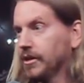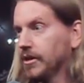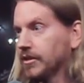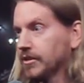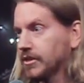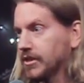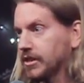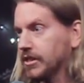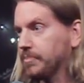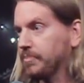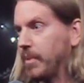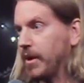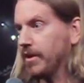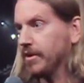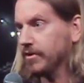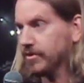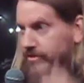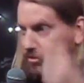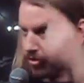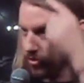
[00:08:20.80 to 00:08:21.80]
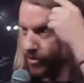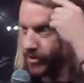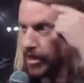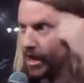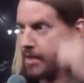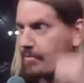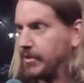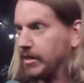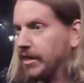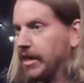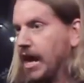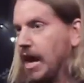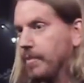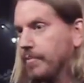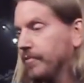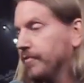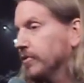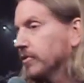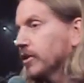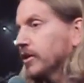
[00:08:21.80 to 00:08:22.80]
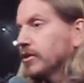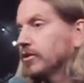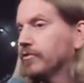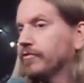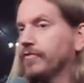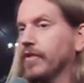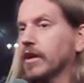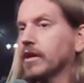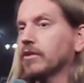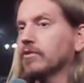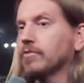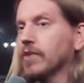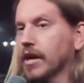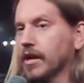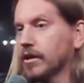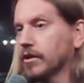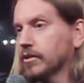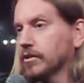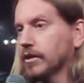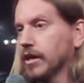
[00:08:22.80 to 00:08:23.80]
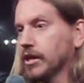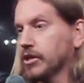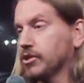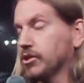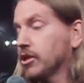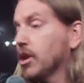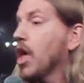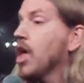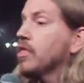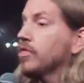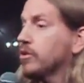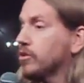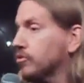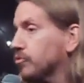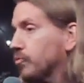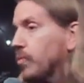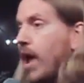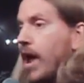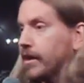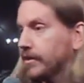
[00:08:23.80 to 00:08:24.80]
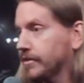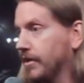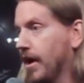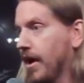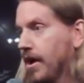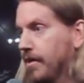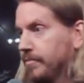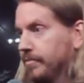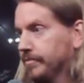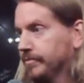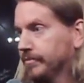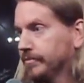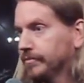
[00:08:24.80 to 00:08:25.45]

Suspenders, old-timey cap. If you look at a fucking record collection, there's ragtime. They